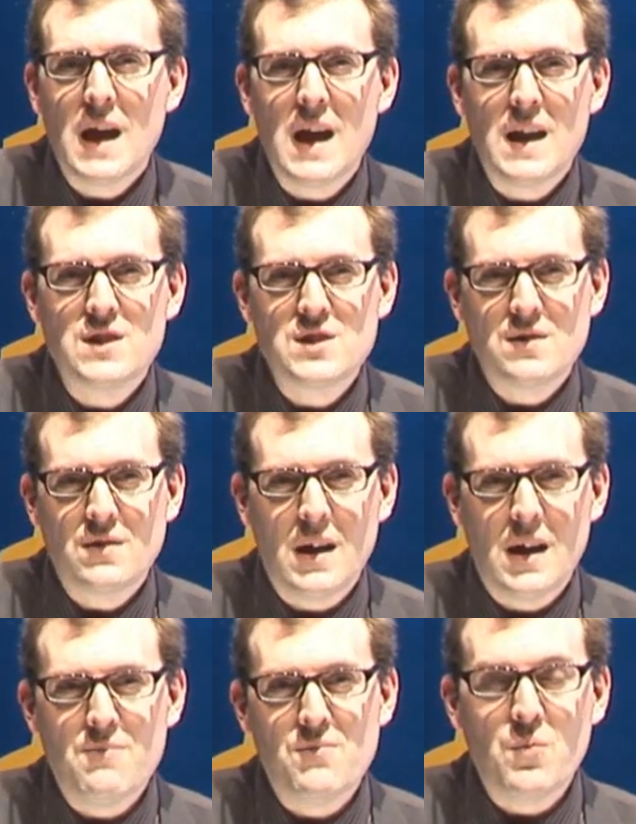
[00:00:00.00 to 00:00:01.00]
and
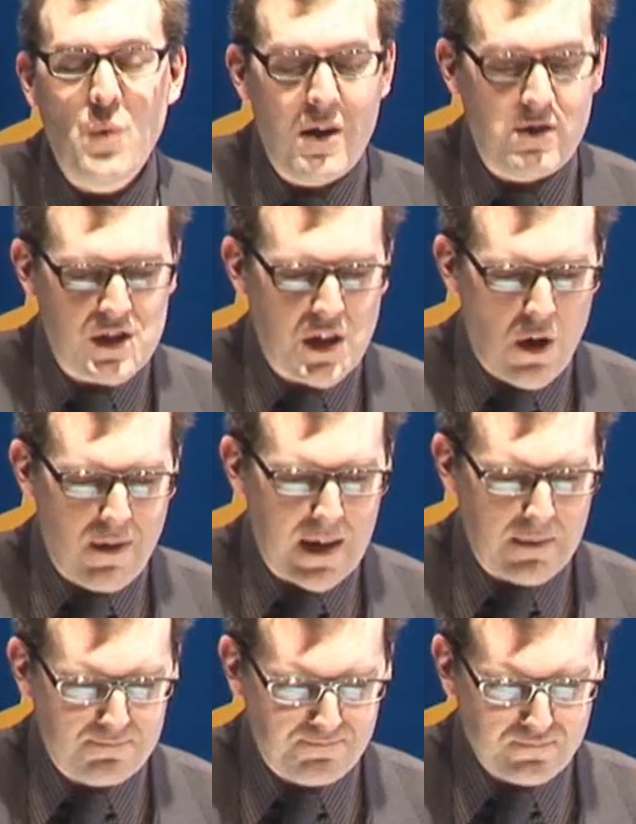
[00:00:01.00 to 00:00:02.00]
where it's
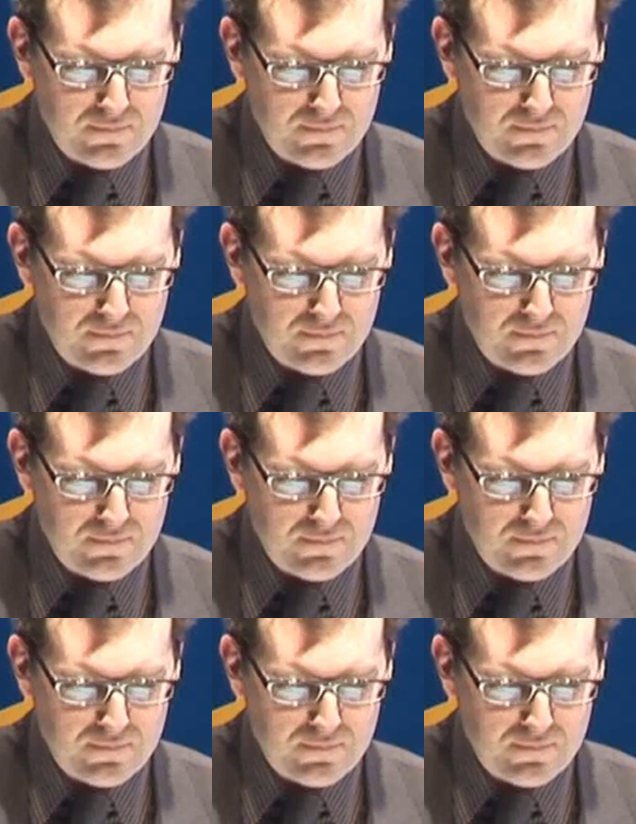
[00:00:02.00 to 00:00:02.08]
going.